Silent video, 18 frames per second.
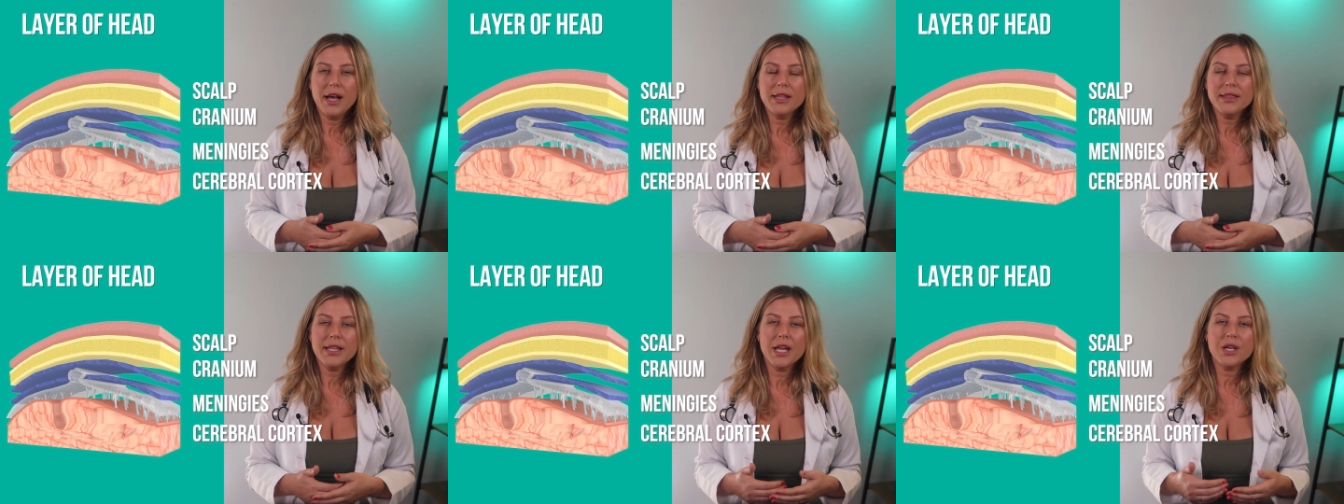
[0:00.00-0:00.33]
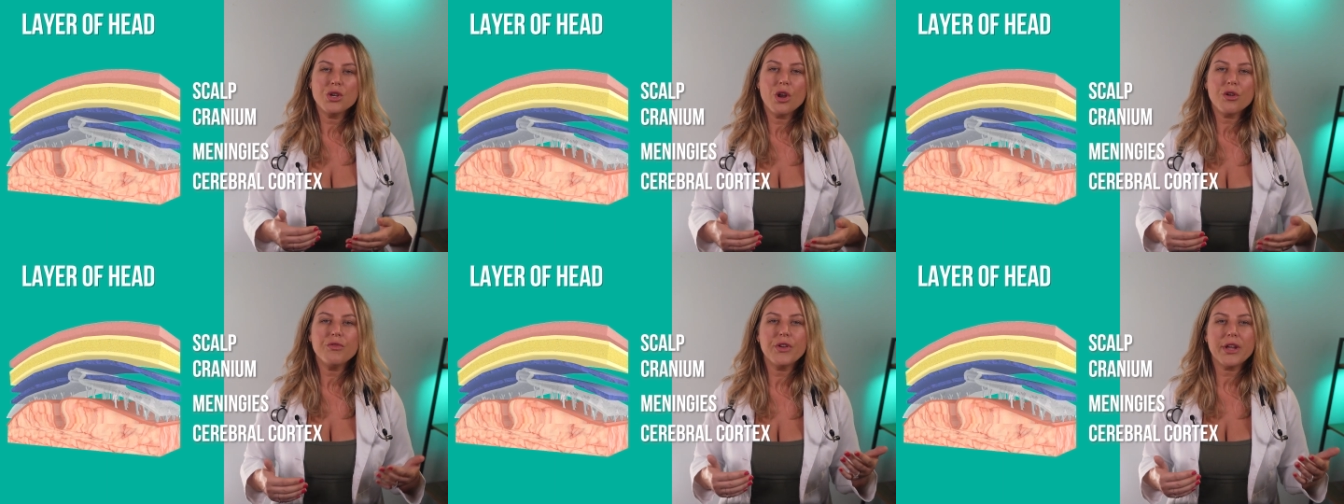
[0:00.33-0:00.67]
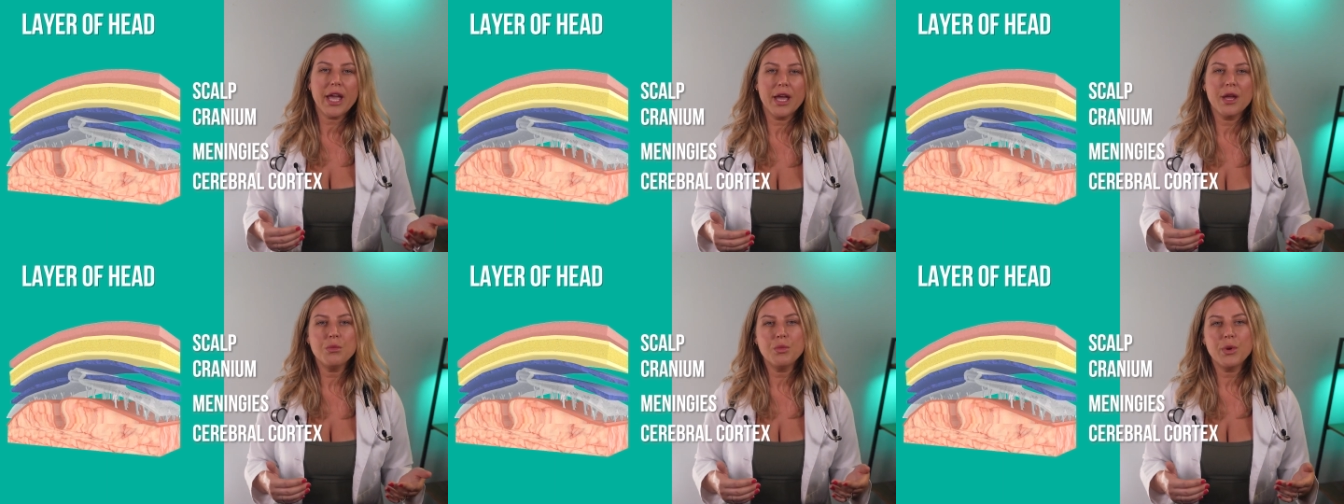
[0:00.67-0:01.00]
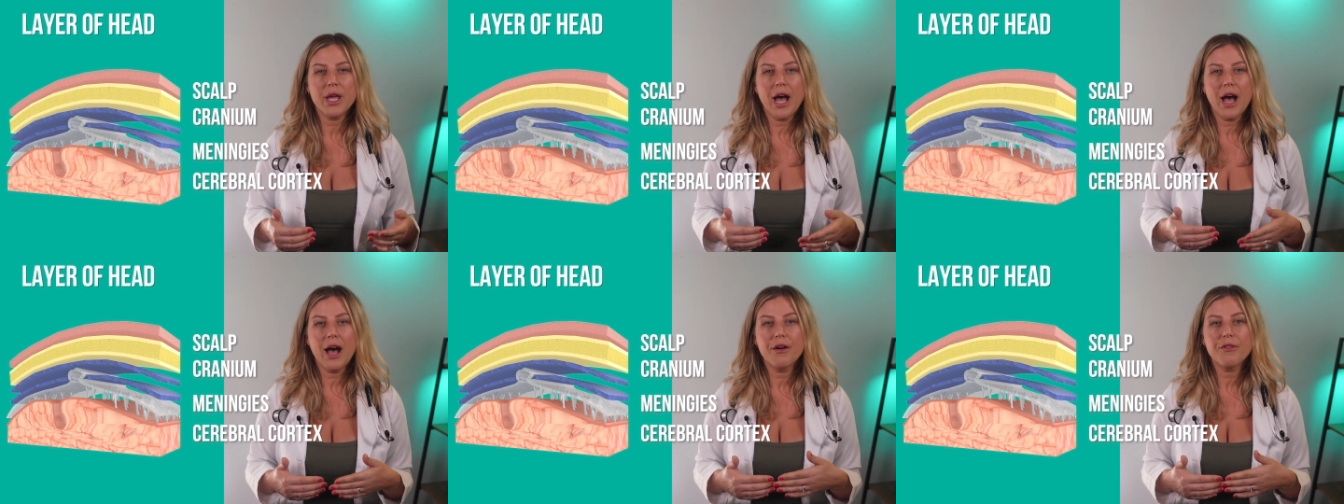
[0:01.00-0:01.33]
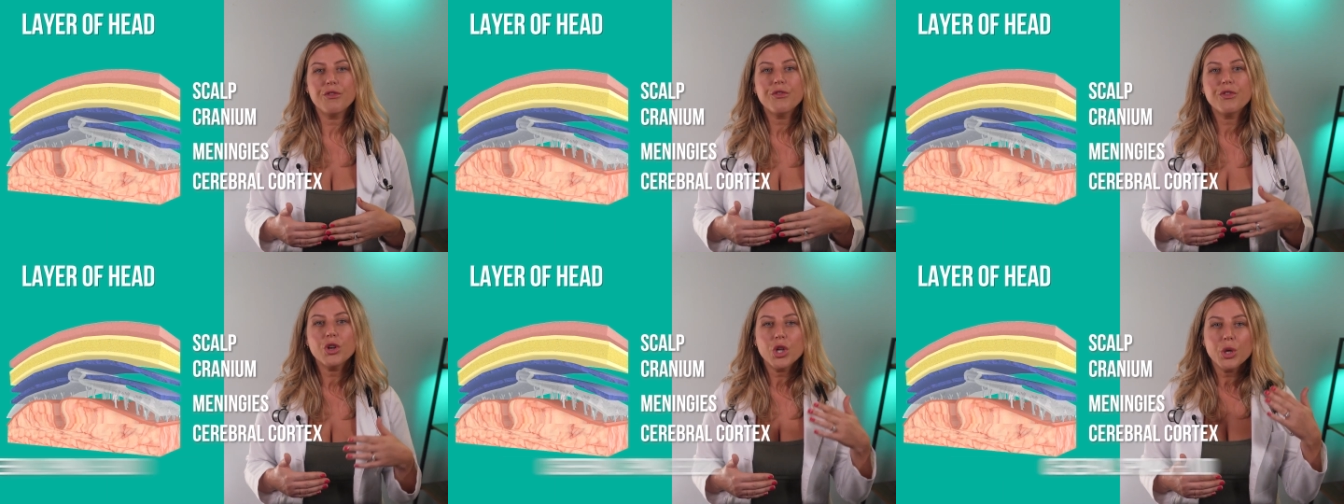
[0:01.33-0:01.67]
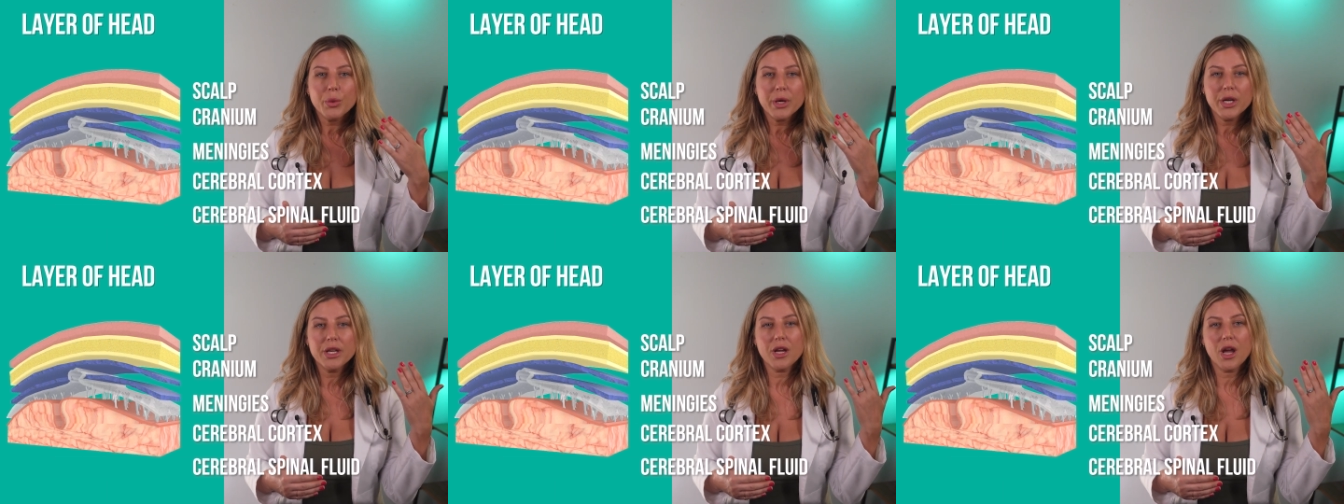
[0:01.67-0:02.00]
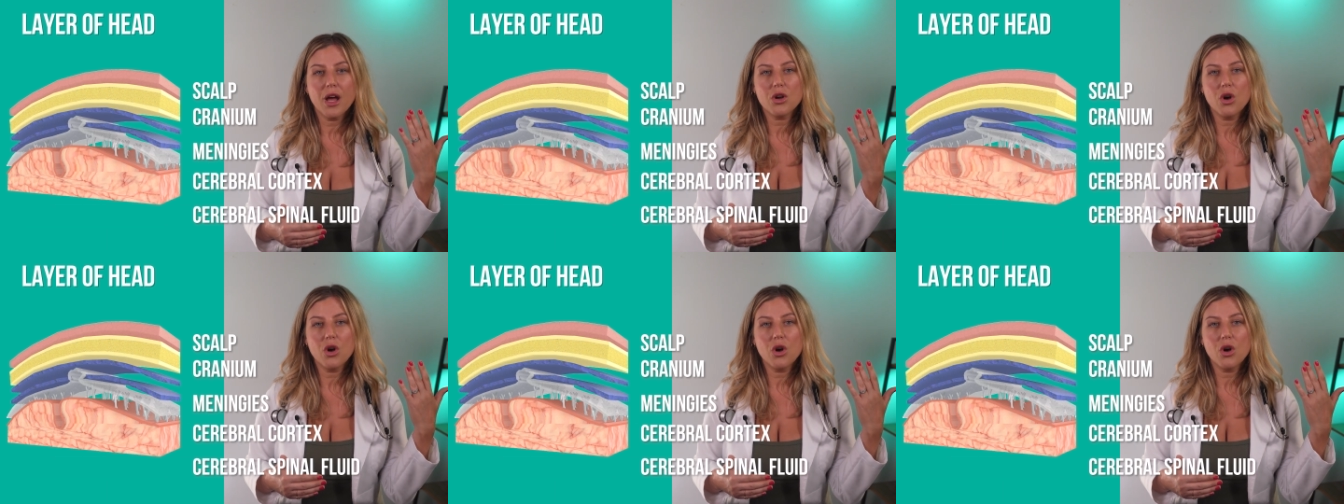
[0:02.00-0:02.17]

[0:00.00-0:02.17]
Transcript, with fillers: and then not forgetting we have fluid